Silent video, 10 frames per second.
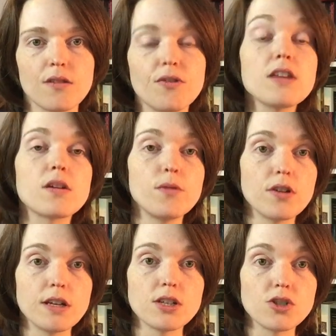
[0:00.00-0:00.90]
faith
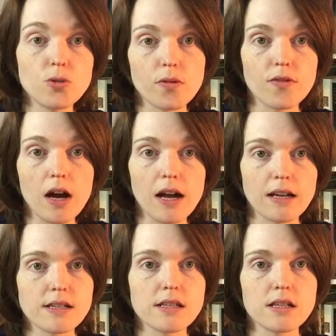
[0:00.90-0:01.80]
communities do
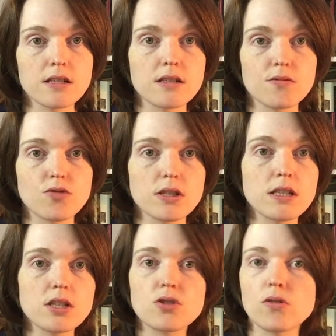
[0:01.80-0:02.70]
provide, is this
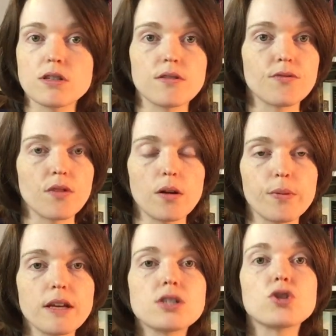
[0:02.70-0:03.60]
source of a
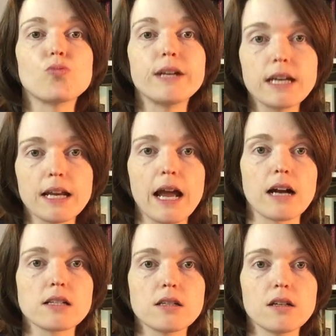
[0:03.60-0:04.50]
place to
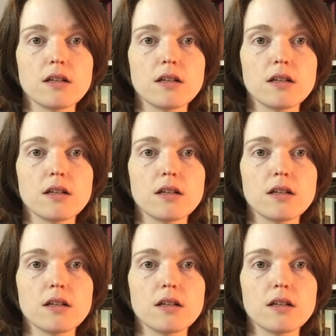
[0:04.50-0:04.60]
reconnect,